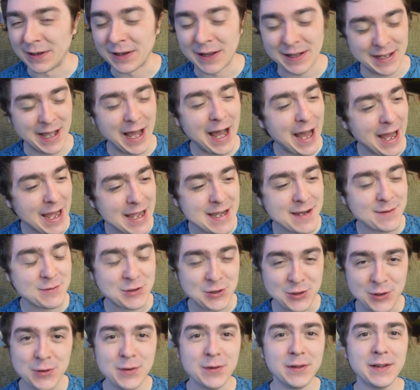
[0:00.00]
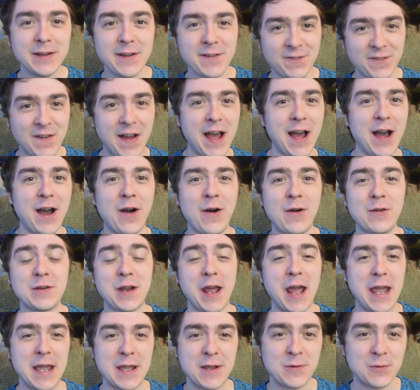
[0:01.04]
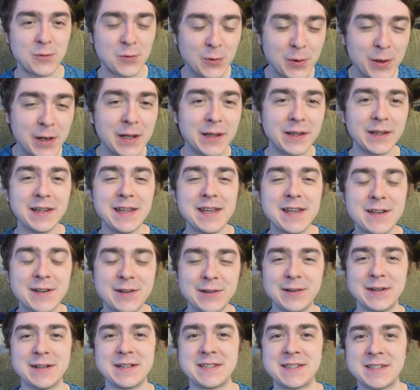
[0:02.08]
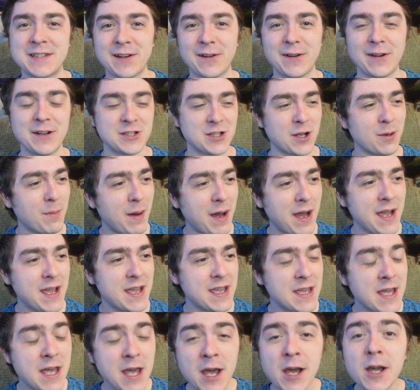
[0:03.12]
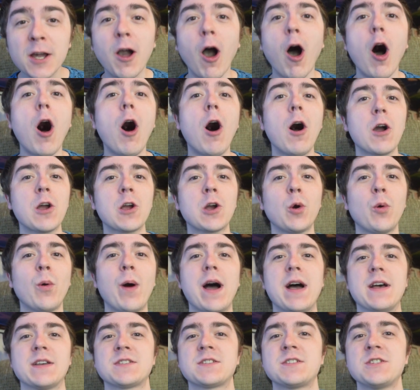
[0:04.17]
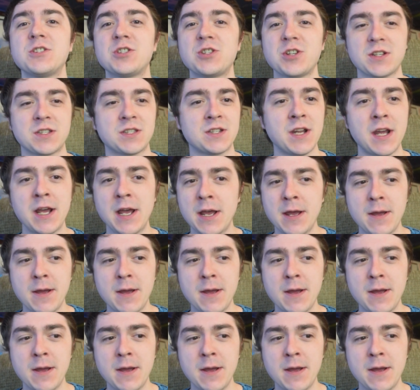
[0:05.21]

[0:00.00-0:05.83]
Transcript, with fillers: Like, I have truly found a really good series on my conquest to just